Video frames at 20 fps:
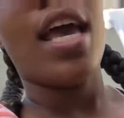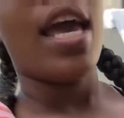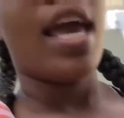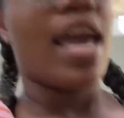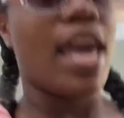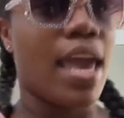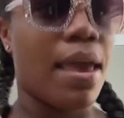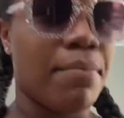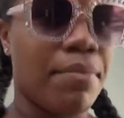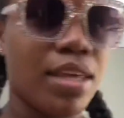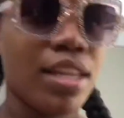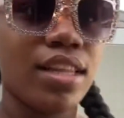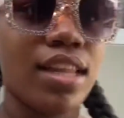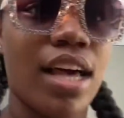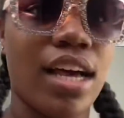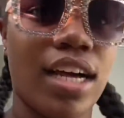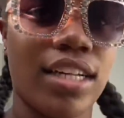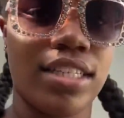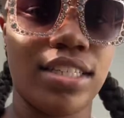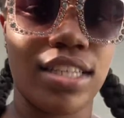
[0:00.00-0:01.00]
And me and i
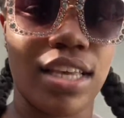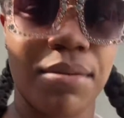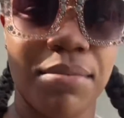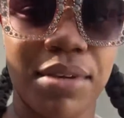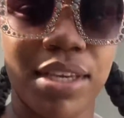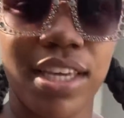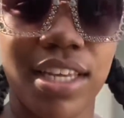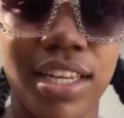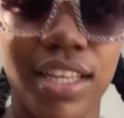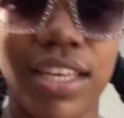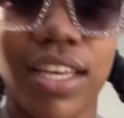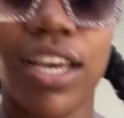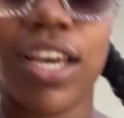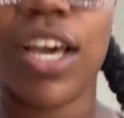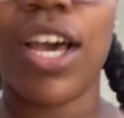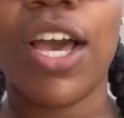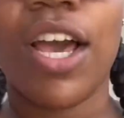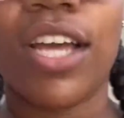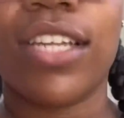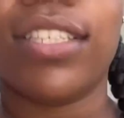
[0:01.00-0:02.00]
got the same bikini
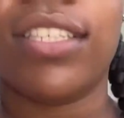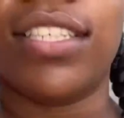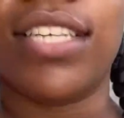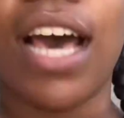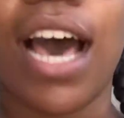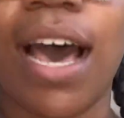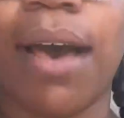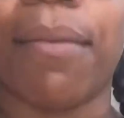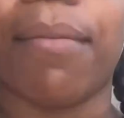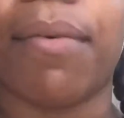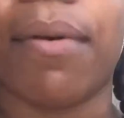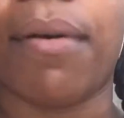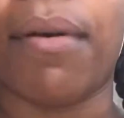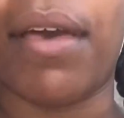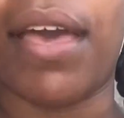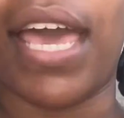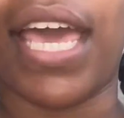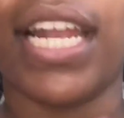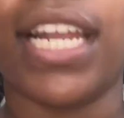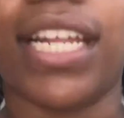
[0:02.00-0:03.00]
top in a